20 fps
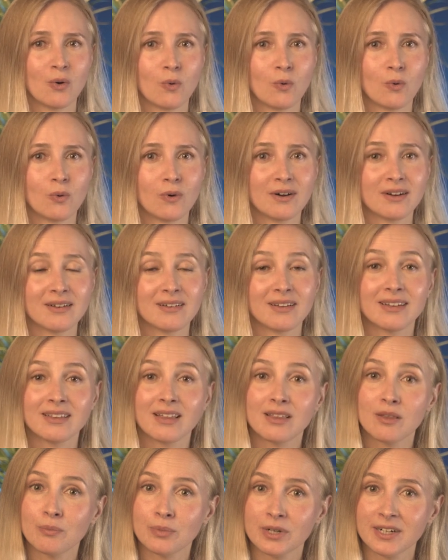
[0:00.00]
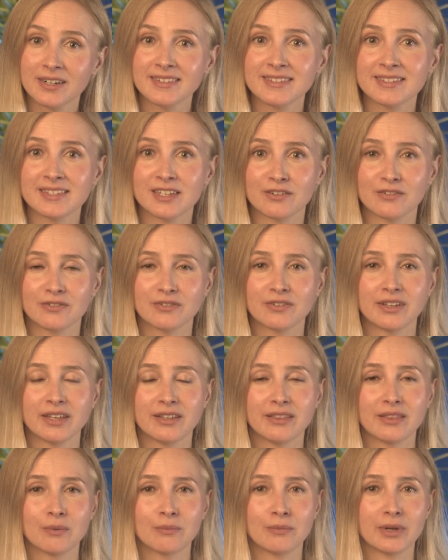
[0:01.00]
or in an imperative
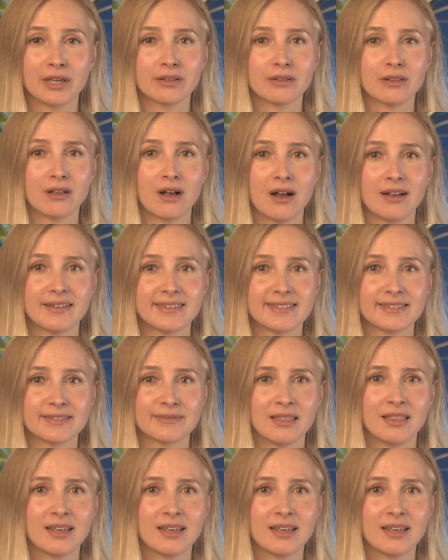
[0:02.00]
in the main clause.